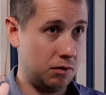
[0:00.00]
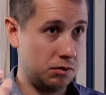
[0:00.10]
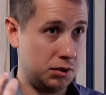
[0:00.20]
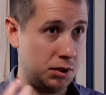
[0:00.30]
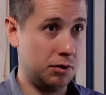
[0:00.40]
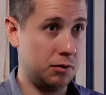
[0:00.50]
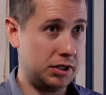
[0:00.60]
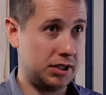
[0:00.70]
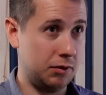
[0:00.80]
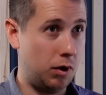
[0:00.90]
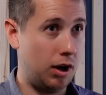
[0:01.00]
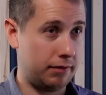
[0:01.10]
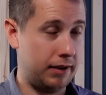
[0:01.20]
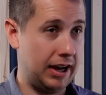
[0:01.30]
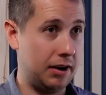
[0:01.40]
2 of which can walk
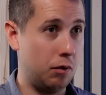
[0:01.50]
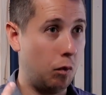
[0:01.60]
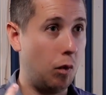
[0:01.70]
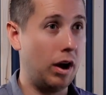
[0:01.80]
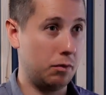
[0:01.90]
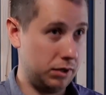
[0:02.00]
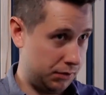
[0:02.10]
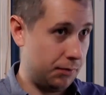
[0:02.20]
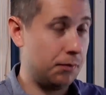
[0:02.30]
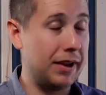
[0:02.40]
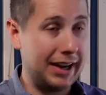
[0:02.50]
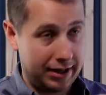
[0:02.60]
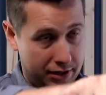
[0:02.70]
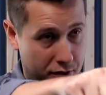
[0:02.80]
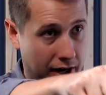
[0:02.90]
fine, 1 of which you may need
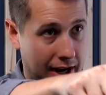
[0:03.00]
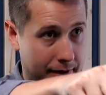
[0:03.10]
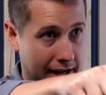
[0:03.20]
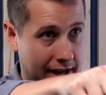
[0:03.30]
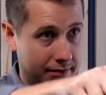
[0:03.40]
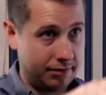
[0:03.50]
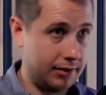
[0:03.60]
to grab and have.